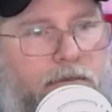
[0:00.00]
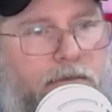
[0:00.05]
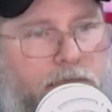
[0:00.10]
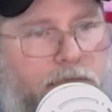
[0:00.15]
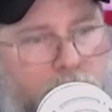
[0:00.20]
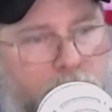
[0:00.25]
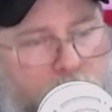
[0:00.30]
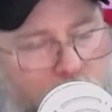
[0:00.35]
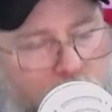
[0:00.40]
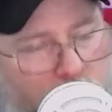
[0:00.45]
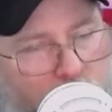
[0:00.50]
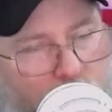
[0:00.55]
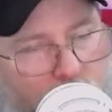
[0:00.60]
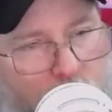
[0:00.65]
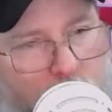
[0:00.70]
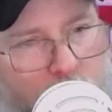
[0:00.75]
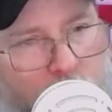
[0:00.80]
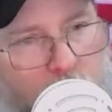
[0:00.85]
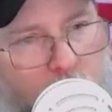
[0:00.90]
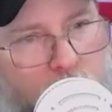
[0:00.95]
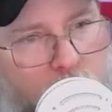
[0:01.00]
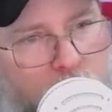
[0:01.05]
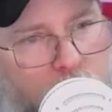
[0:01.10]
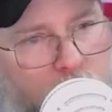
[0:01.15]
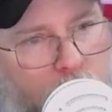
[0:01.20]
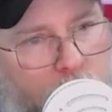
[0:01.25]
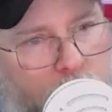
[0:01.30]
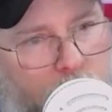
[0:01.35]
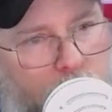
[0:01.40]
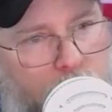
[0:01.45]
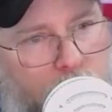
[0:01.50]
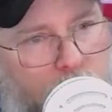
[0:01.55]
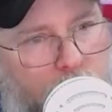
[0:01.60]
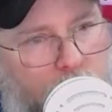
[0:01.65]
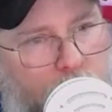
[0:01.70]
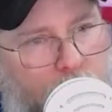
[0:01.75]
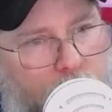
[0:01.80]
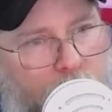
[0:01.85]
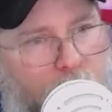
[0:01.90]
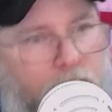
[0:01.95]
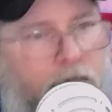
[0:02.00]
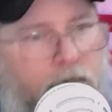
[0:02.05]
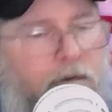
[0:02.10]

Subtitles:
Just so y'all know. So I got it.